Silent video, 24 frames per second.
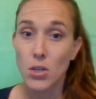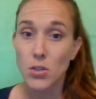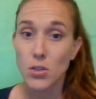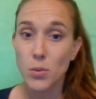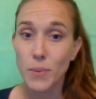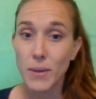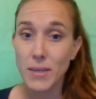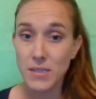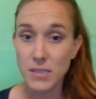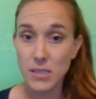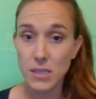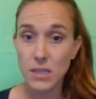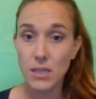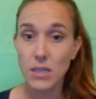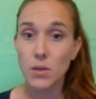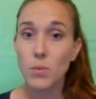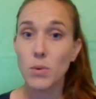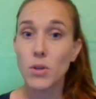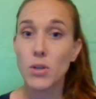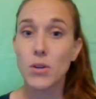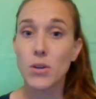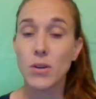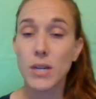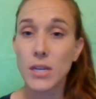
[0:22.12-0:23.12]
So
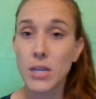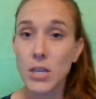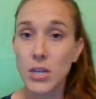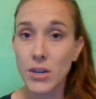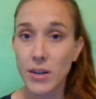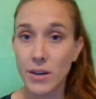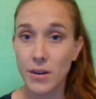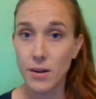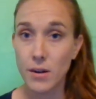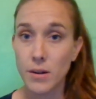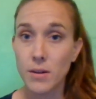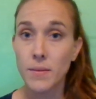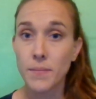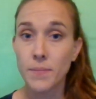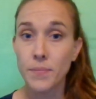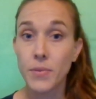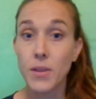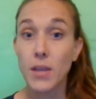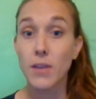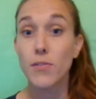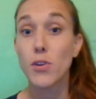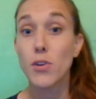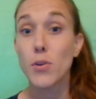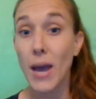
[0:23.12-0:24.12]
basically when you're in here,
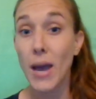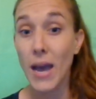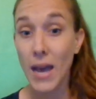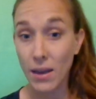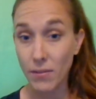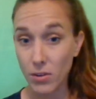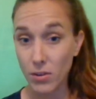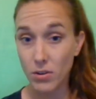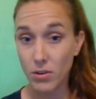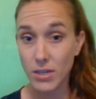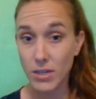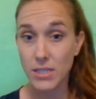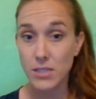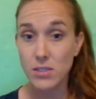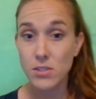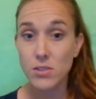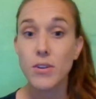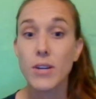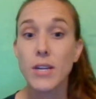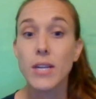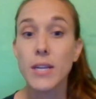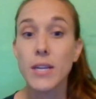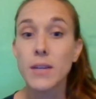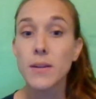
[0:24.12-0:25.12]
if you have a green
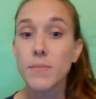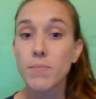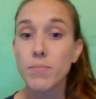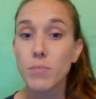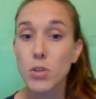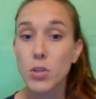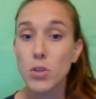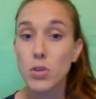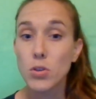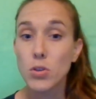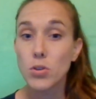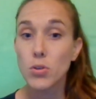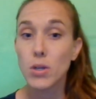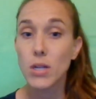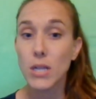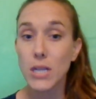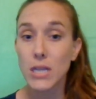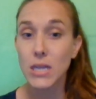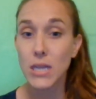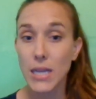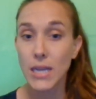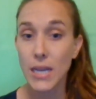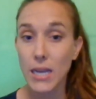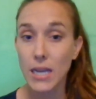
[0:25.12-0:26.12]
screen, you
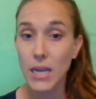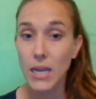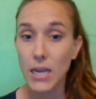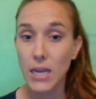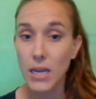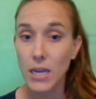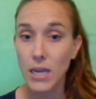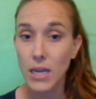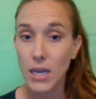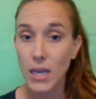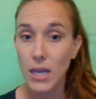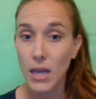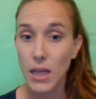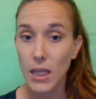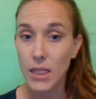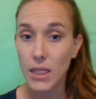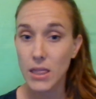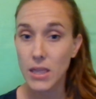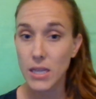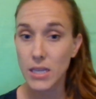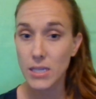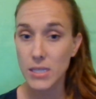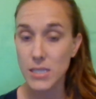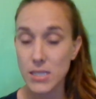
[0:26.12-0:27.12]
click
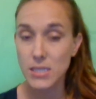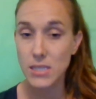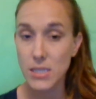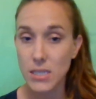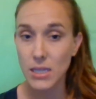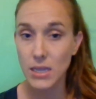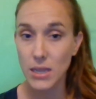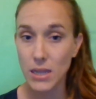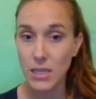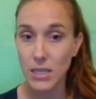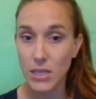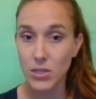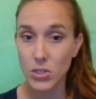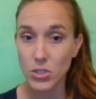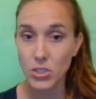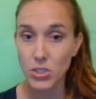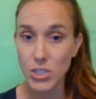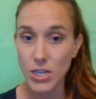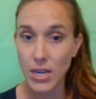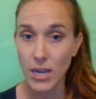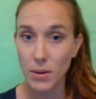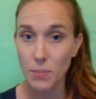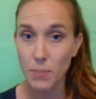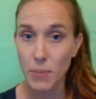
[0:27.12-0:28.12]
this little
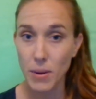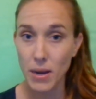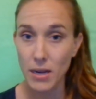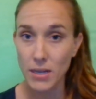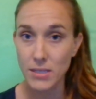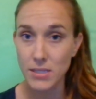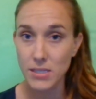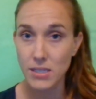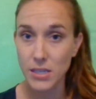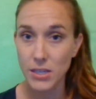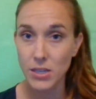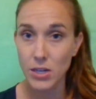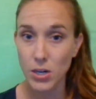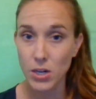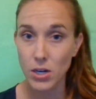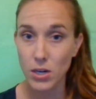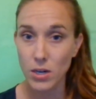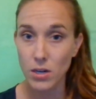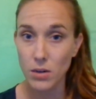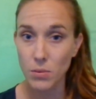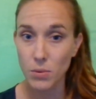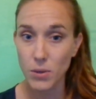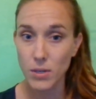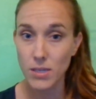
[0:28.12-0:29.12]
checkbox
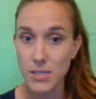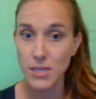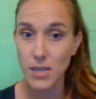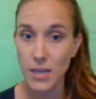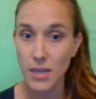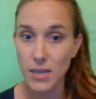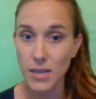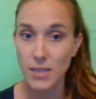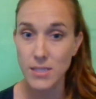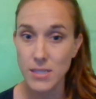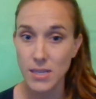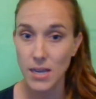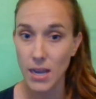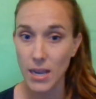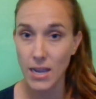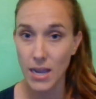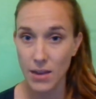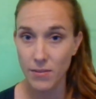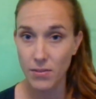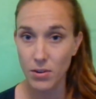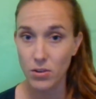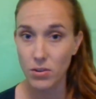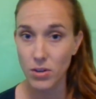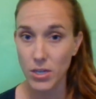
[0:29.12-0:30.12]
here where it says I
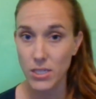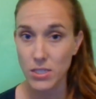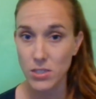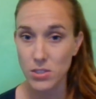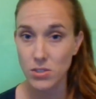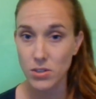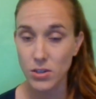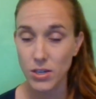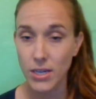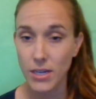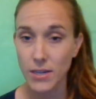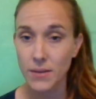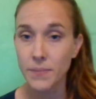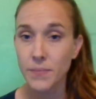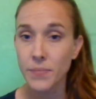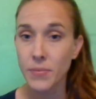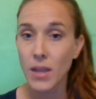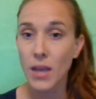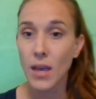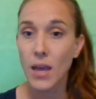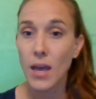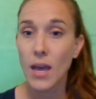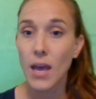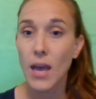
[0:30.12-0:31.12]
have a green
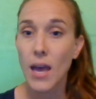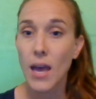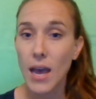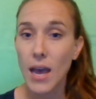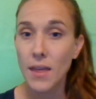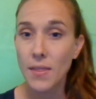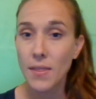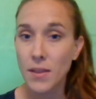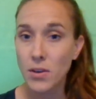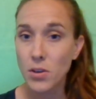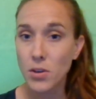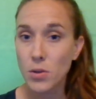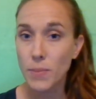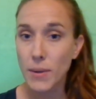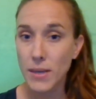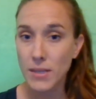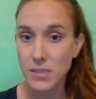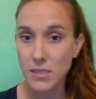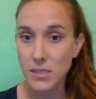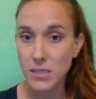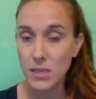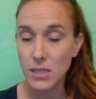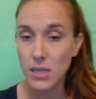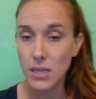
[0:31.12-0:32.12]
screen, and then you
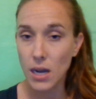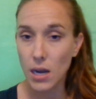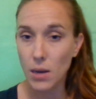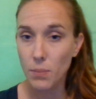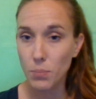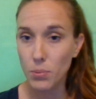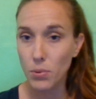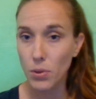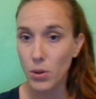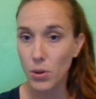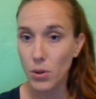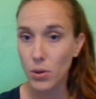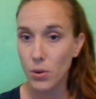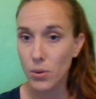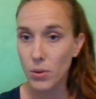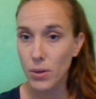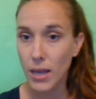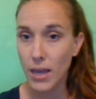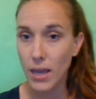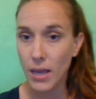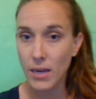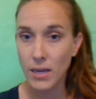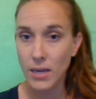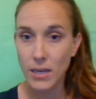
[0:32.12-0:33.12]
basically
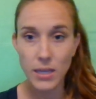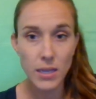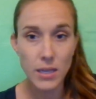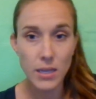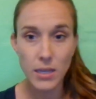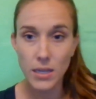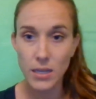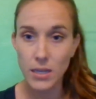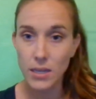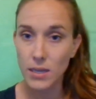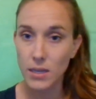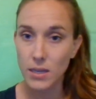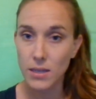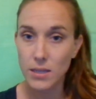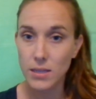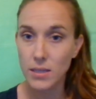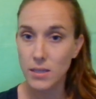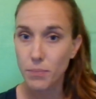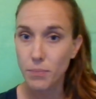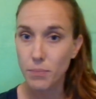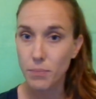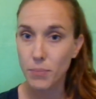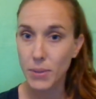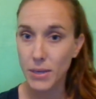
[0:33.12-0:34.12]
upload any
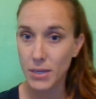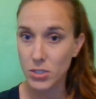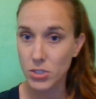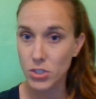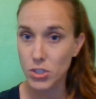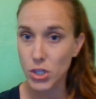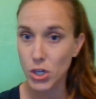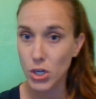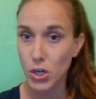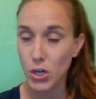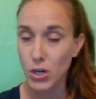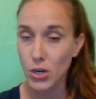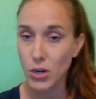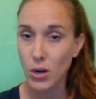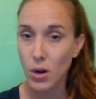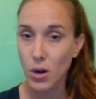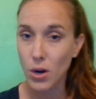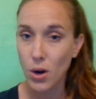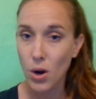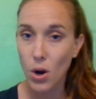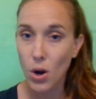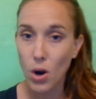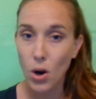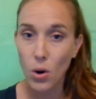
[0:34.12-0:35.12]

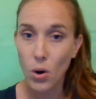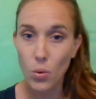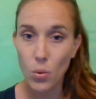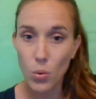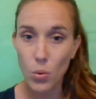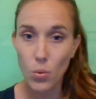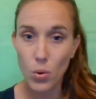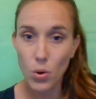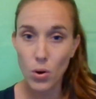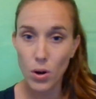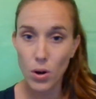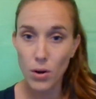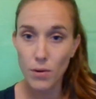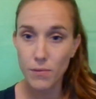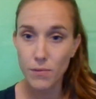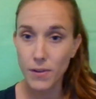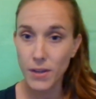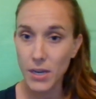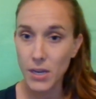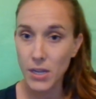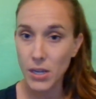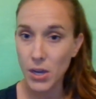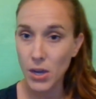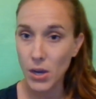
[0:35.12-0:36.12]
picture or
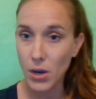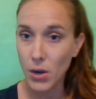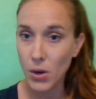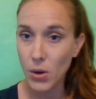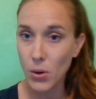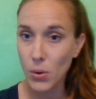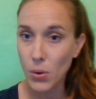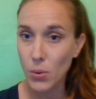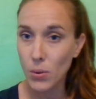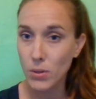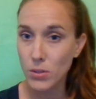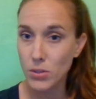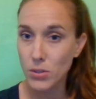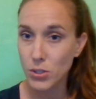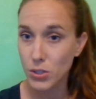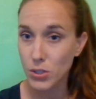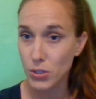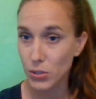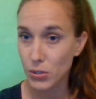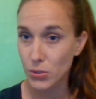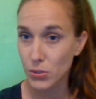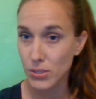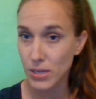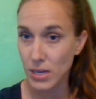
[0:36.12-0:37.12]
video
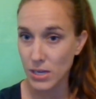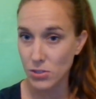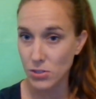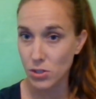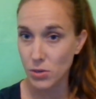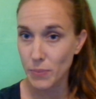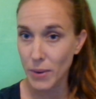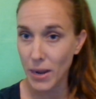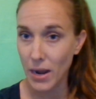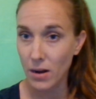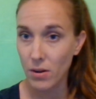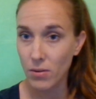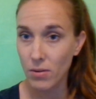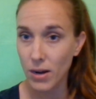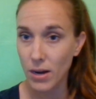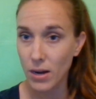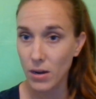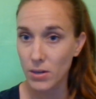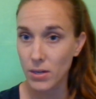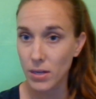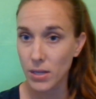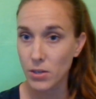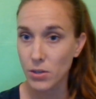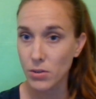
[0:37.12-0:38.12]
to use as your
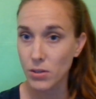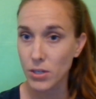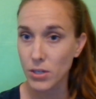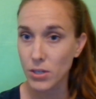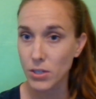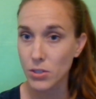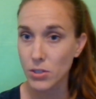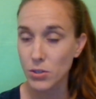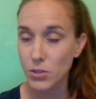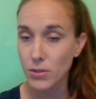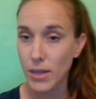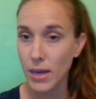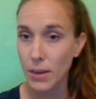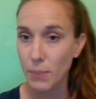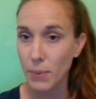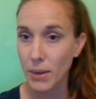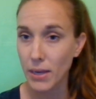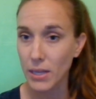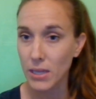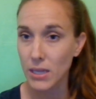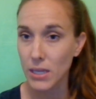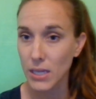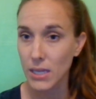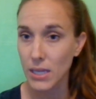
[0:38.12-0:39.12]
background, and you can do that
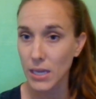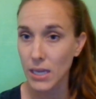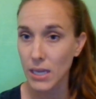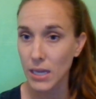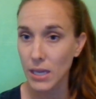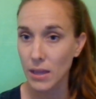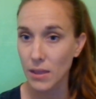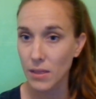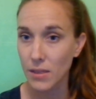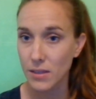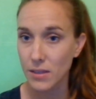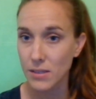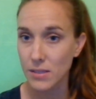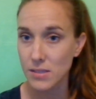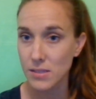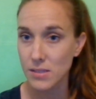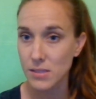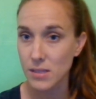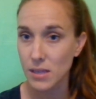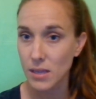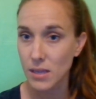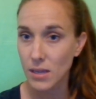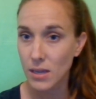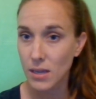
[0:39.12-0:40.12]
by clicking
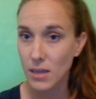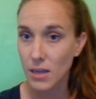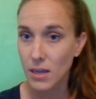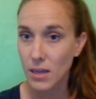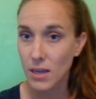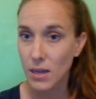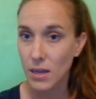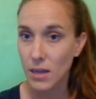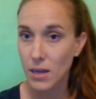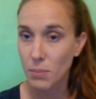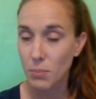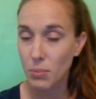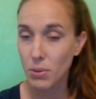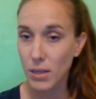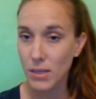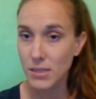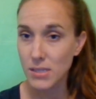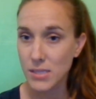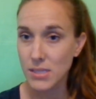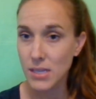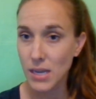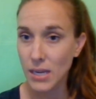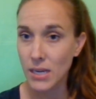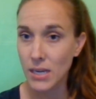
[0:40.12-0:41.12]
this
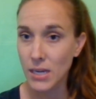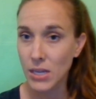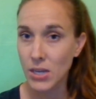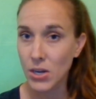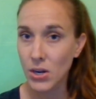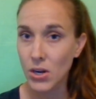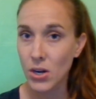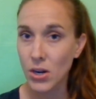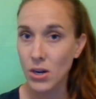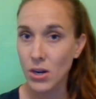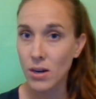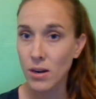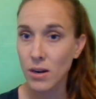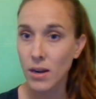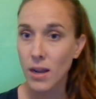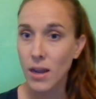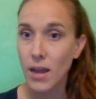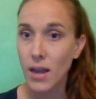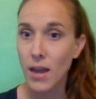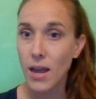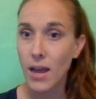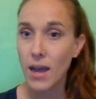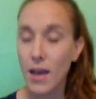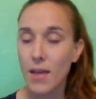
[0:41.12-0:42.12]
plus sign here,
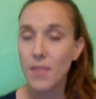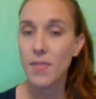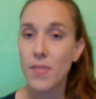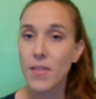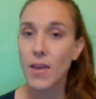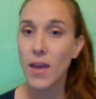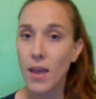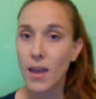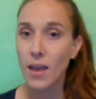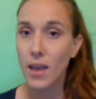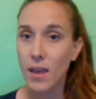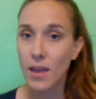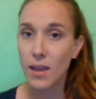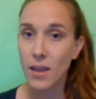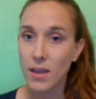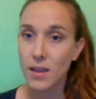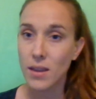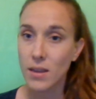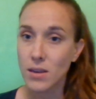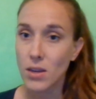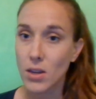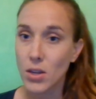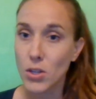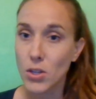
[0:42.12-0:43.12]
and
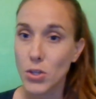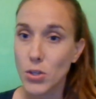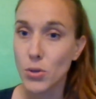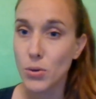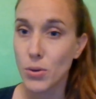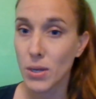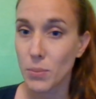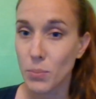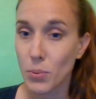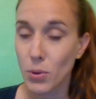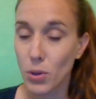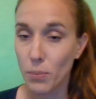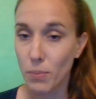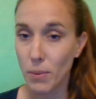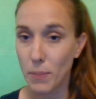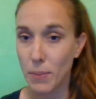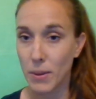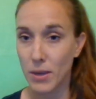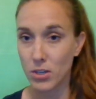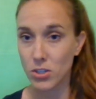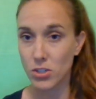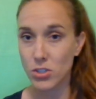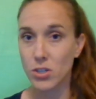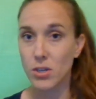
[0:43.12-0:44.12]
then you can pull up a
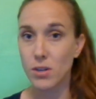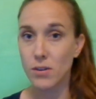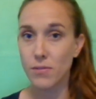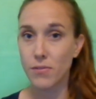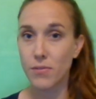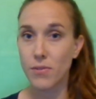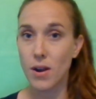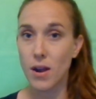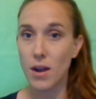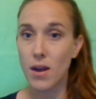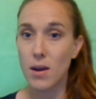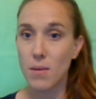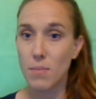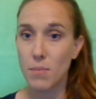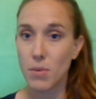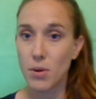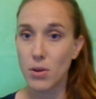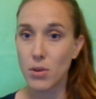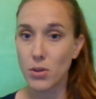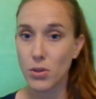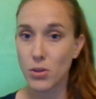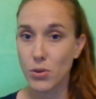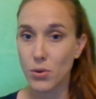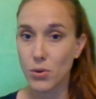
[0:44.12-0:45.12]
picture
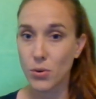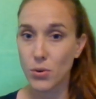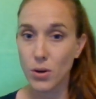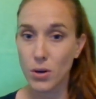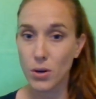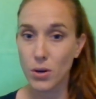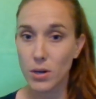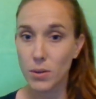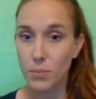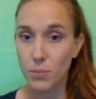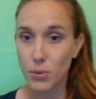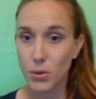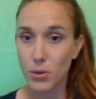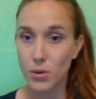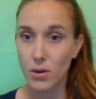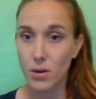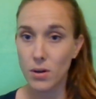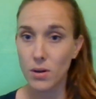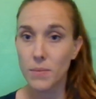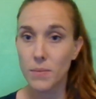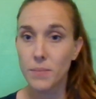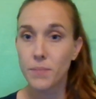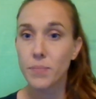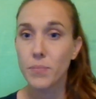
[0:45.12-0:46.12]
from your
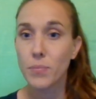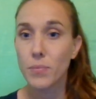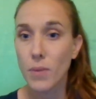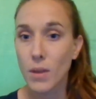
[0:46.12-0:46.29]
computer.